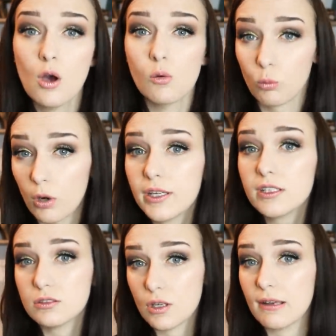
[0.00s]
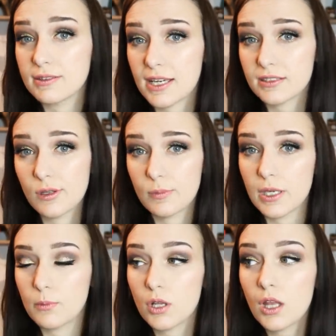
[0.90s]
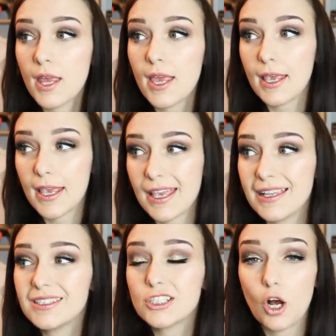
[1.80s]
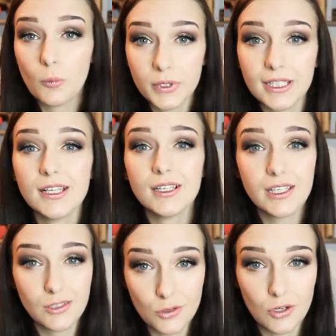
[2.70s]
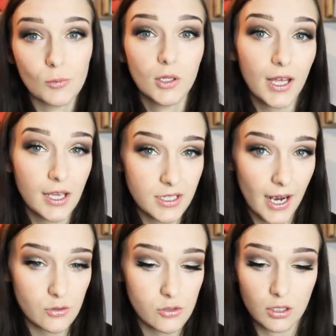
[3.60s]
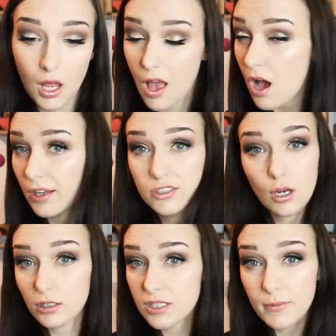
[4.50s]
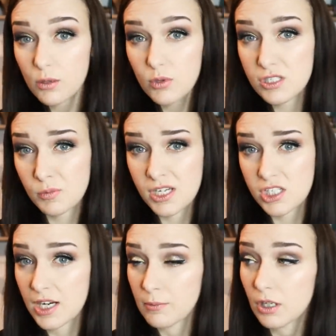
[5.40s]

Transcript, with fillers: wanting to have sex with people is completely normal and natural, and not something we should be ashamed